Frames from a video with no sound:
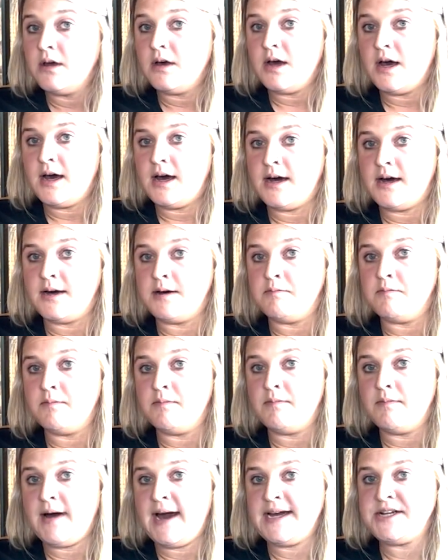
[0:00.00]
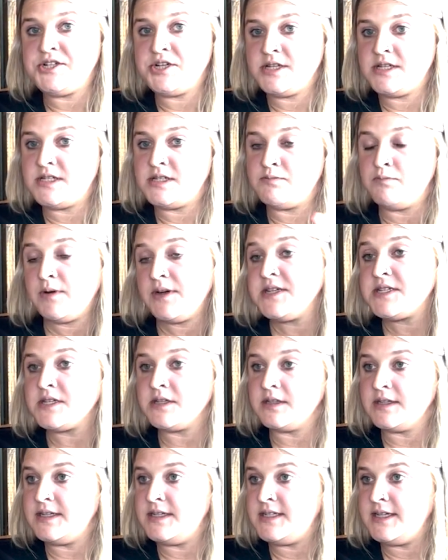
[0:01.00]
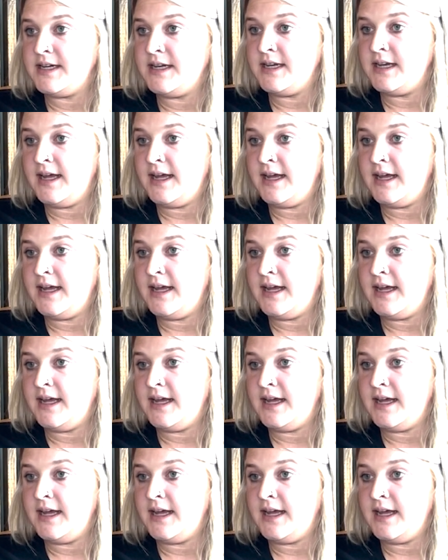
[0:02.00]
I just recently did